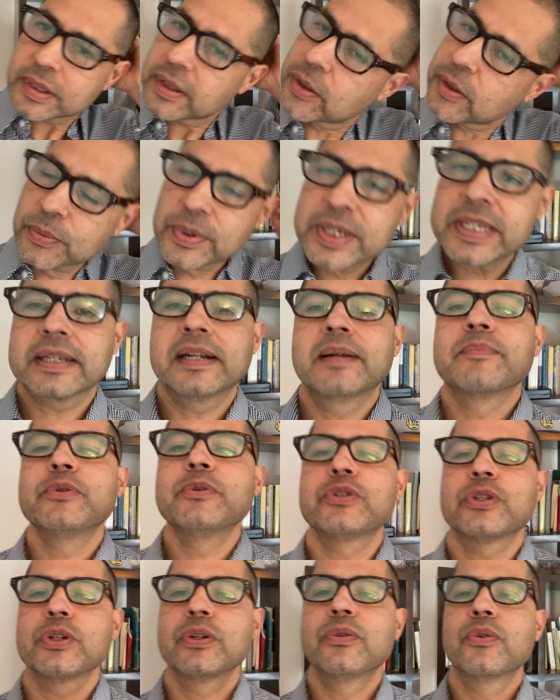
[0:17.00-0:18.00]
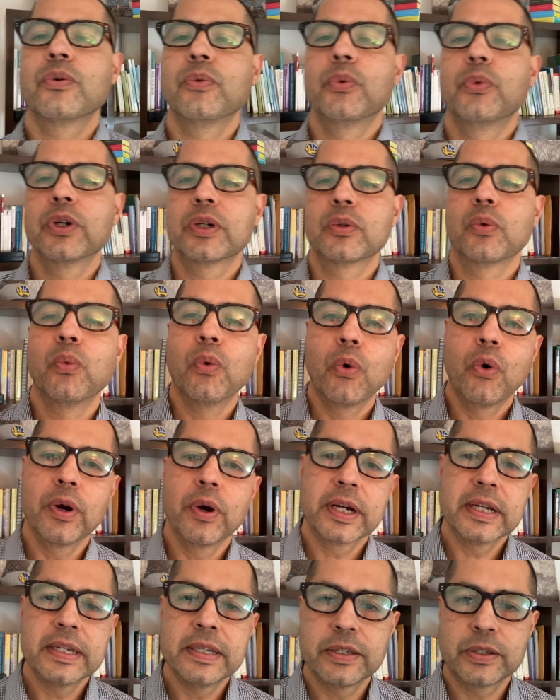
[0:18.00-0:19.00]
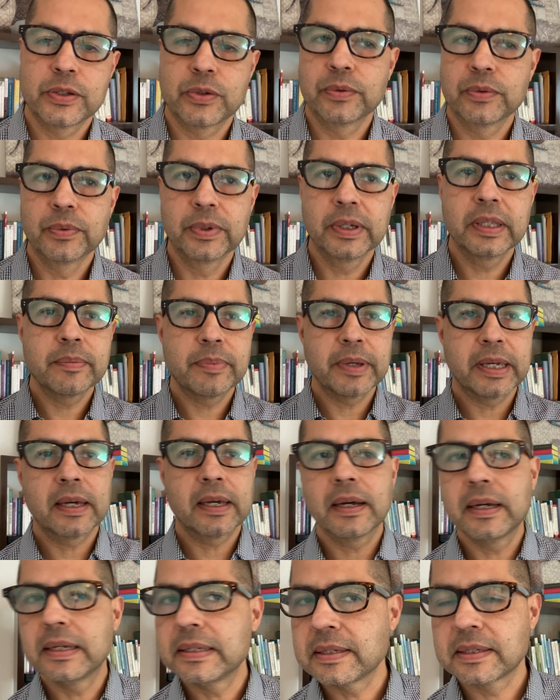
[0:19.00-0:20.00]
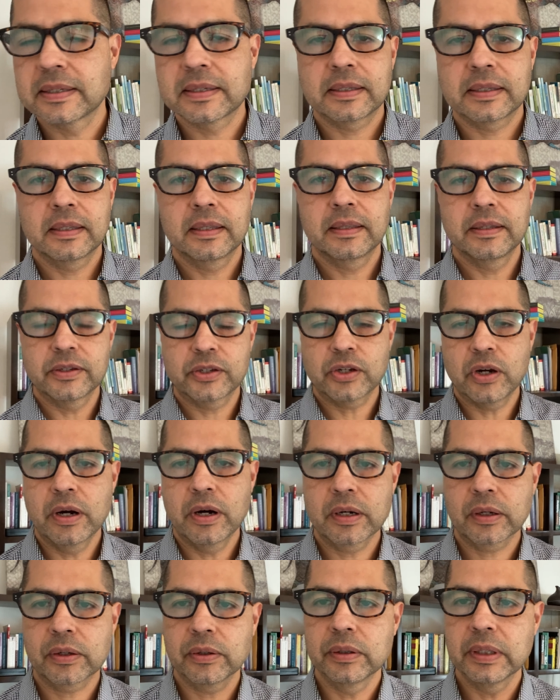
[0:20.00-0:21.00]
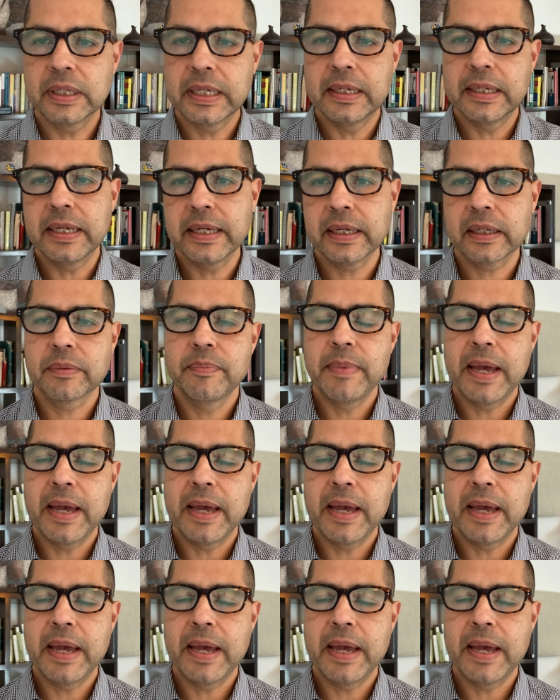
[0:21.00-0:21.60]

The reason I'm using the word war is really because this article in Inc.